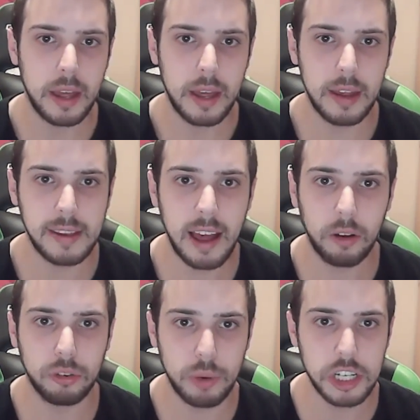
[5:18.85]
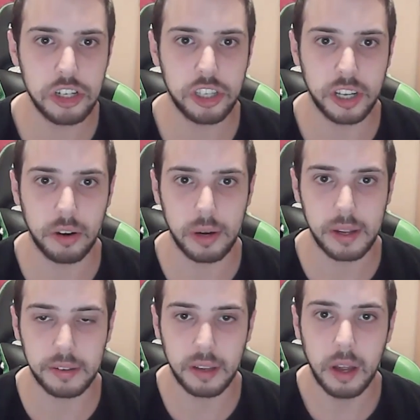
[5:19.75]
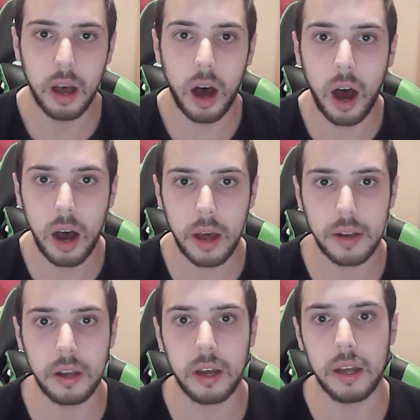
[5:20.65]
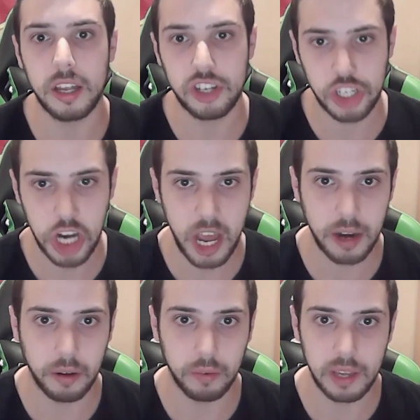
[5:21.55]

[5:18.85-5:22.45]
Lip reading: his Hell's Reach series on his channel,